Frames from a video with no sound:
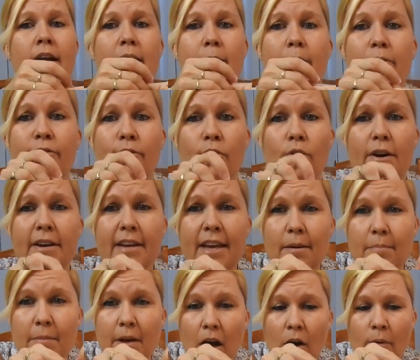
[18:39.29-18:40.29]
And before I
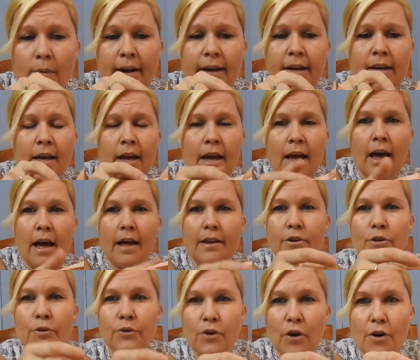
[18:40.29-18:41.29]
keep going,
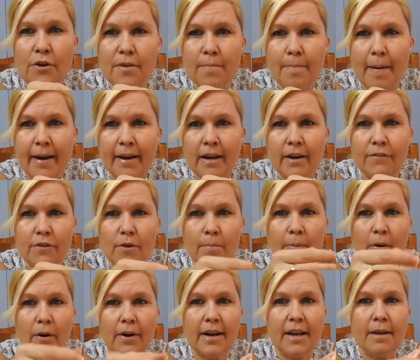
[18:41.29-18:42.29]
you'll know the back of your
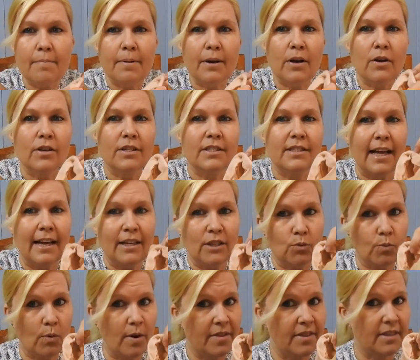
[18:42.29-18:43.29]
body because
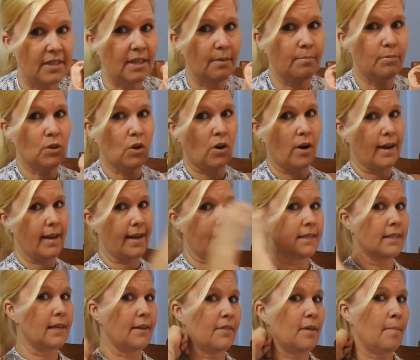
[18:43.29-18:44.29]
that's where the zip tie
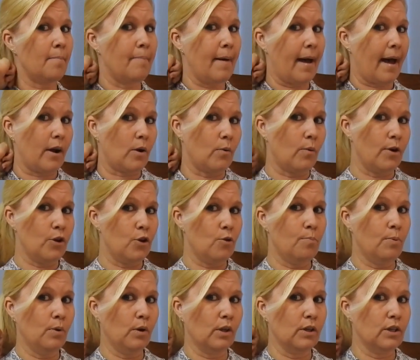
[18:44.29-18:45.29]
is, at the back where you
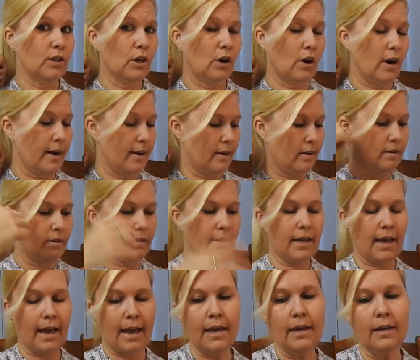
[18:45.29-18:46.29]
pull it tight,
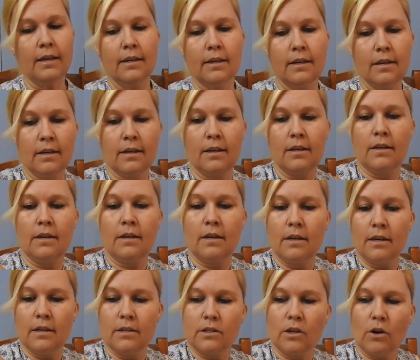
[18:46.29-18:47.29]
okay?
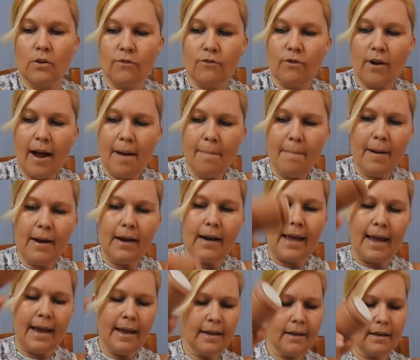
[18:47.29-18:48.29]
So I'll grab my
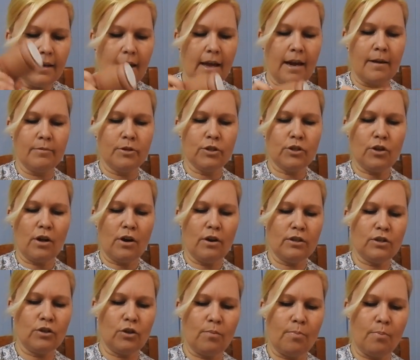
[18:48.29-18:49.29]
leg and I'm just going
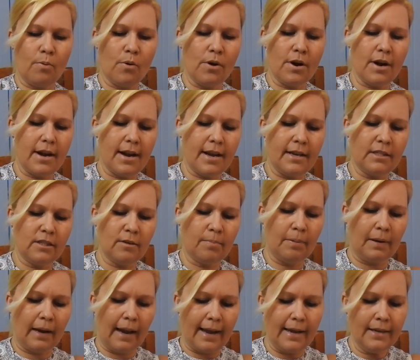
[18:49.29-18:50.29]
to sort of put it into
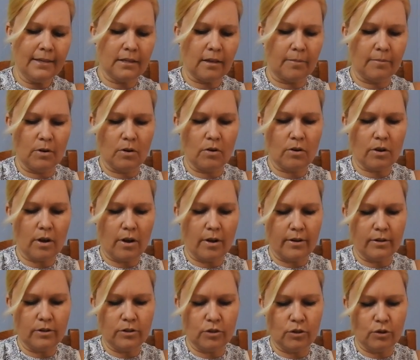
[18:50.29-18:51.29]
place. I'm not
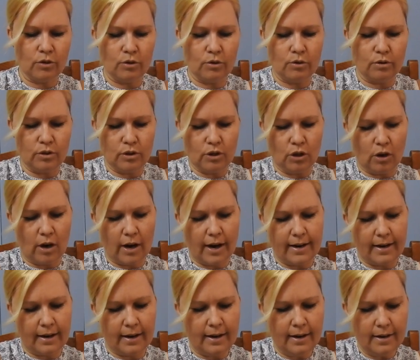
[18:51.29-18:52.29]
going to
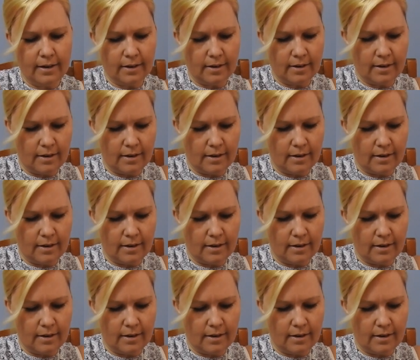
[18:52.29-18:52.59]
tighten it.